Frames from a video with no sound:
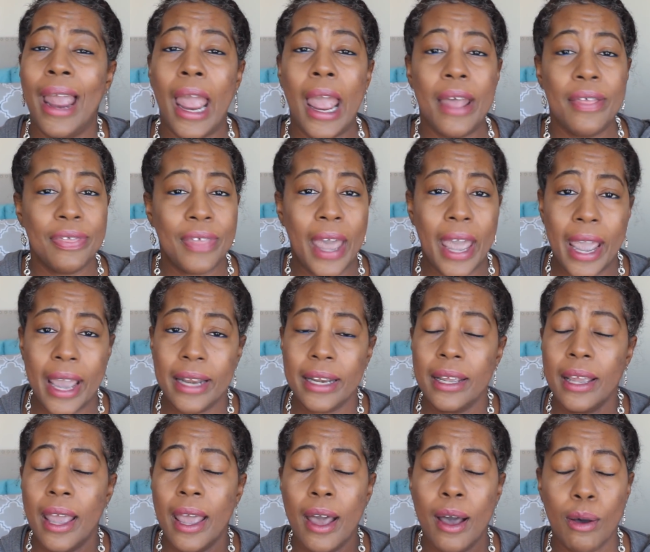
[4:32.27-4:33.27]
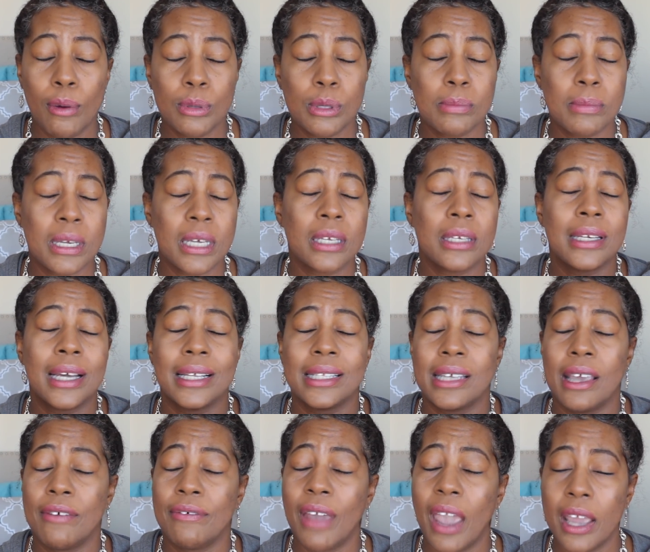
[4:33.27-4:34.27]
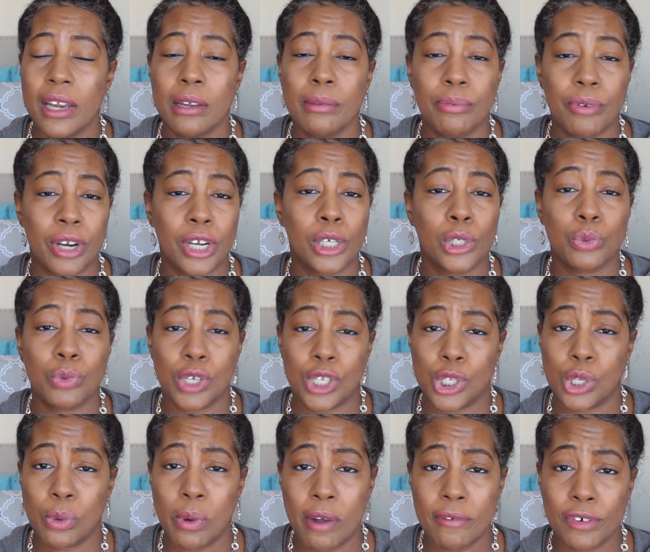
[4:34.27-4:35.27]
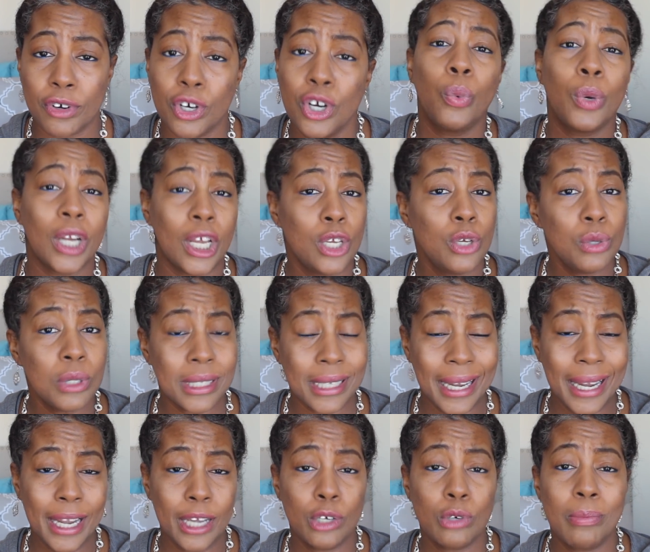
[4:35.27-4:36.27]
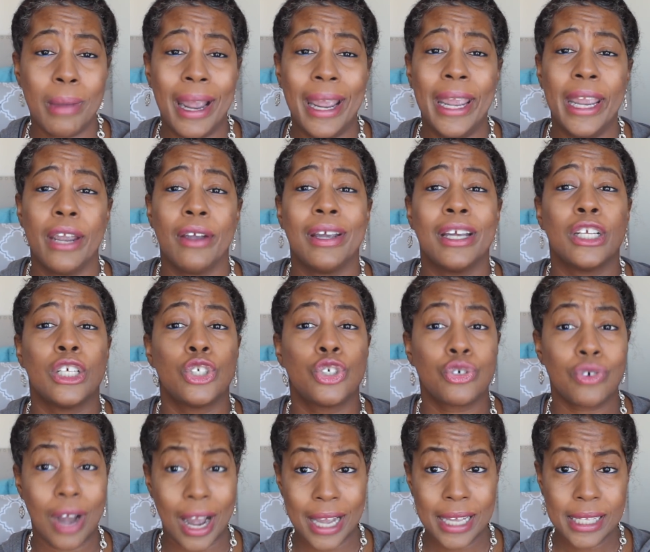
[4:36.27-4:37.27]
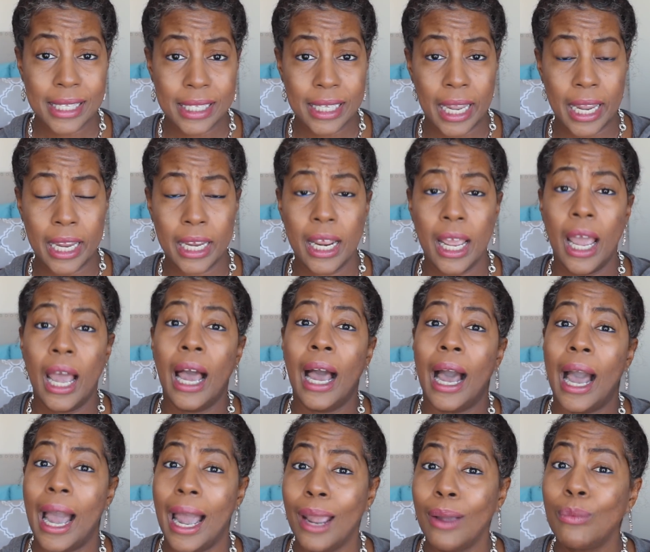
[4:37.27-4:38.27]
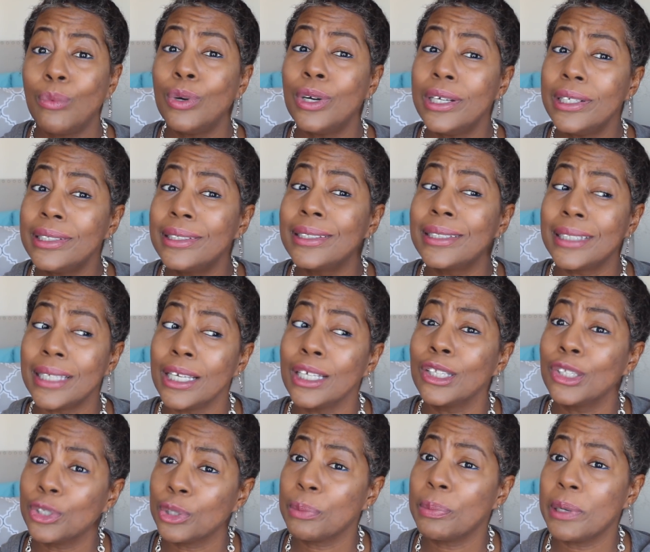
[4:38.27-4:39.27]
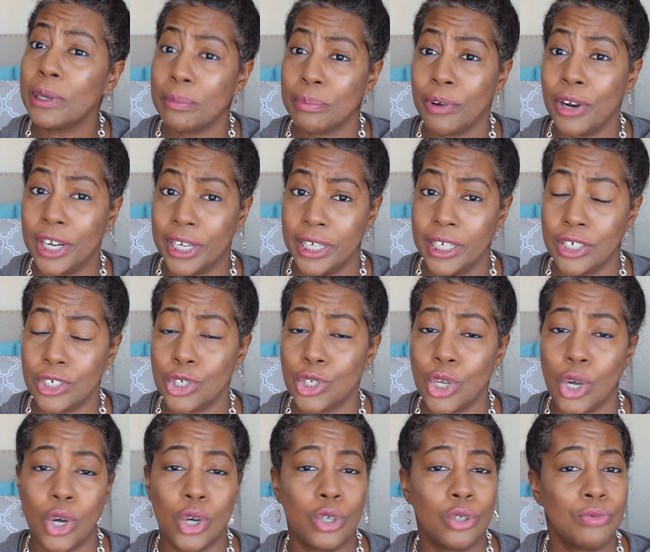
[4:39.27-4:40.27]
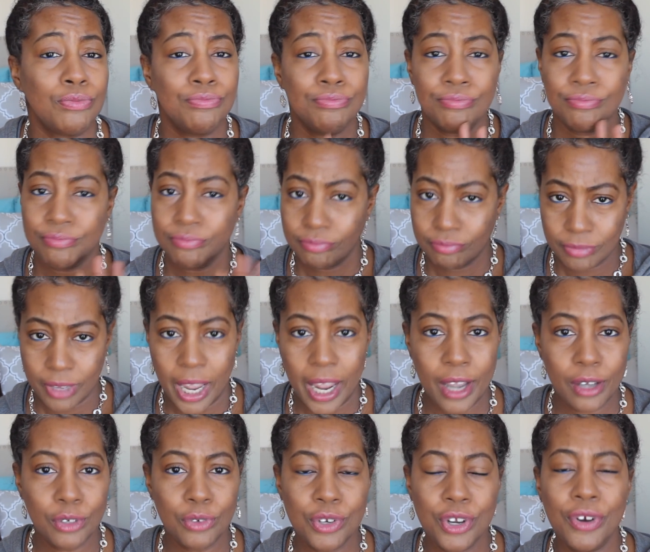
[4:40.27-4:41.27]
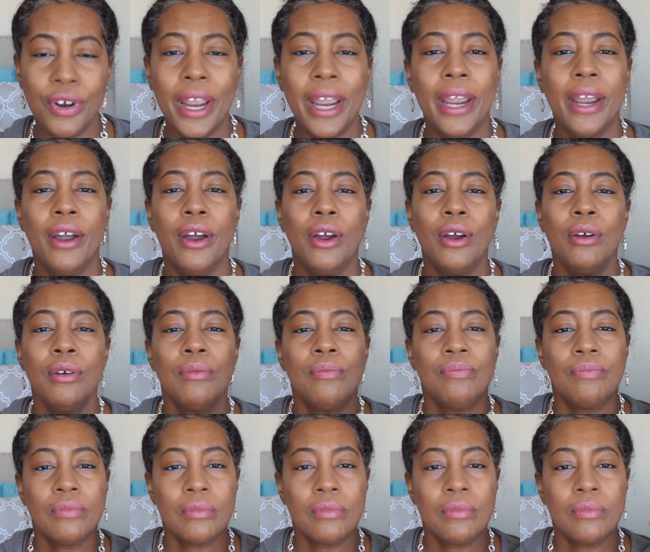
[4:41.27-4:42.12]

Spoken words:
and that helps me not to have any breakage whatsoever. When I used to handle my hair in a dry state, I would see a little bit of breakage. So handle your hair,